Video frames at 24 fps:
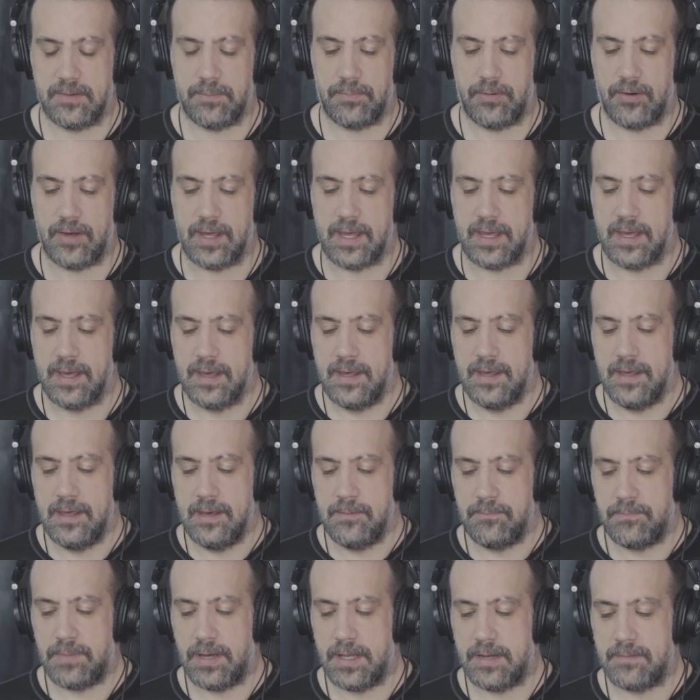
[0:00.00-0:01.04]
play,
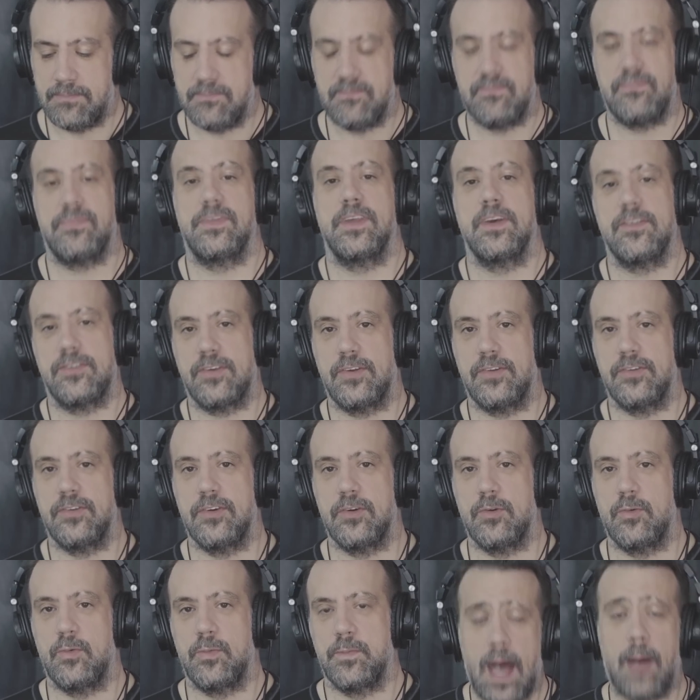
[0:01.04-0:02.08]
but this'll do.